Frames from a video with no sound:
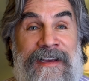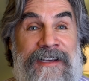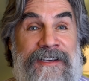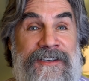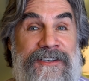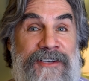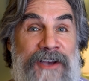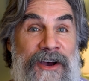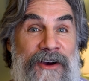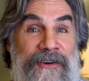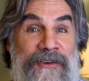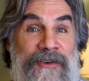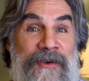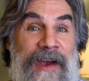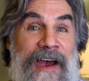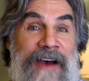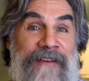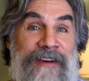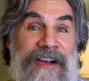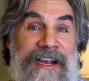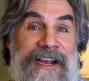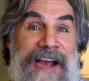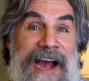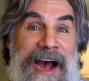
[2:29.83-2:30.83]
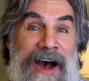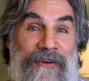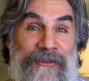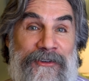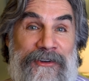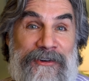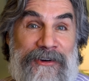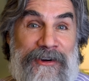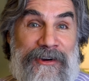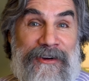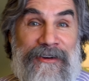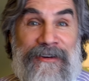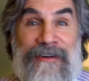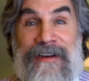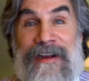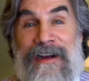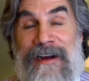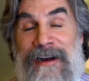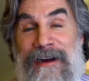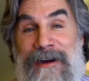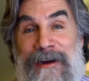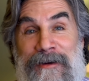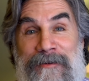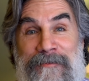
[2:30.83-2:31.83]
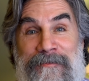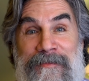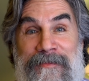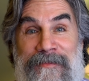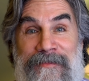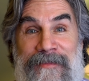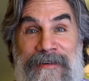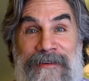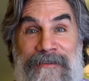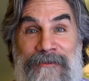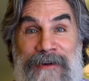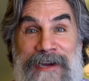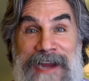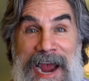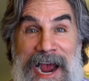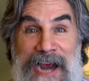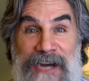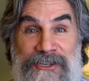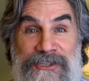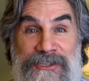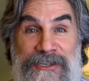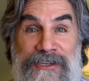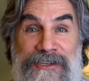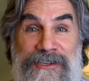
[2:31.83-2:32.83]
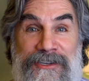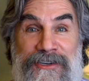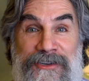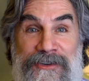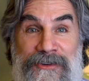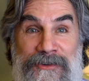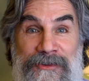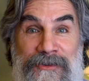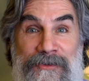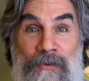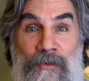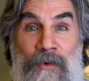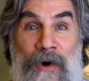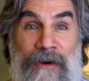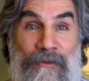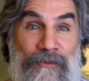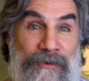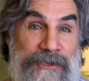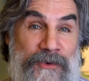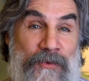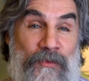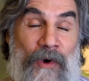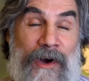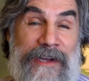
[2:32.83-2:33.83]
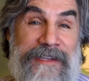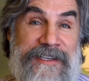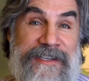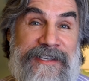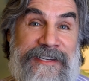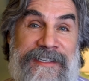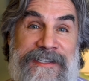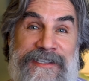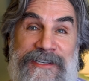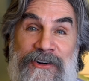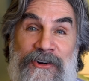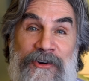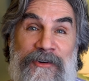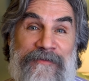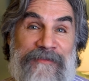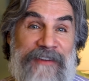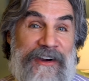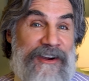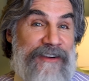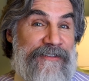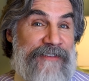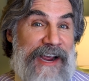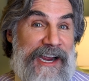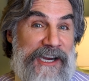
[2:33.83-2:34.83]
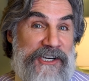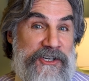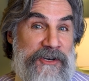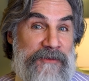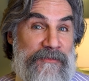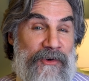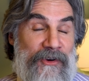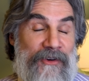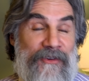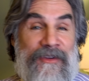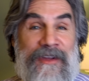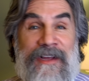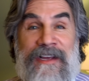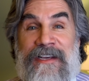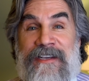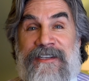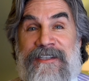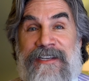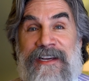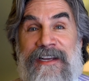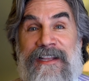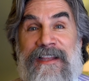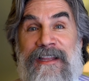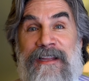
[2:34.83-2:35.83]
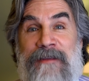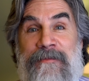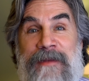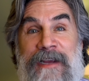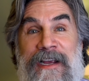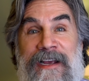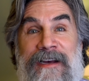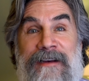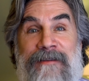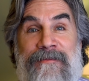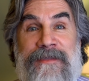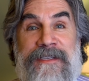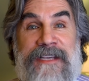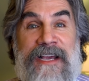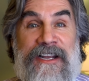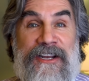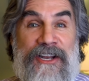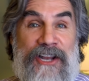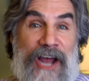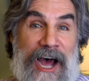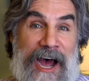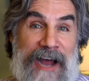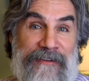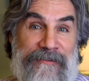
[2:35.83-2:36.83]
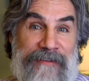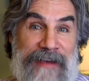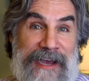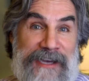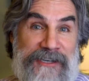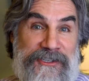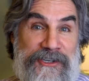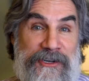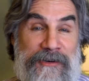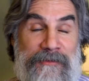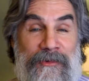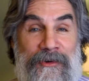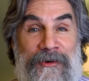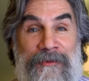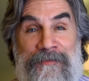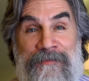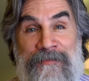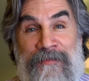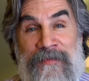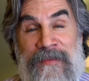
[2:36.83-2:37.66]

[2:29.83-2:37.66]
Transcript: So you have a counter um, reaction to what was once considered very fashionable suddenly becomes not fashionable.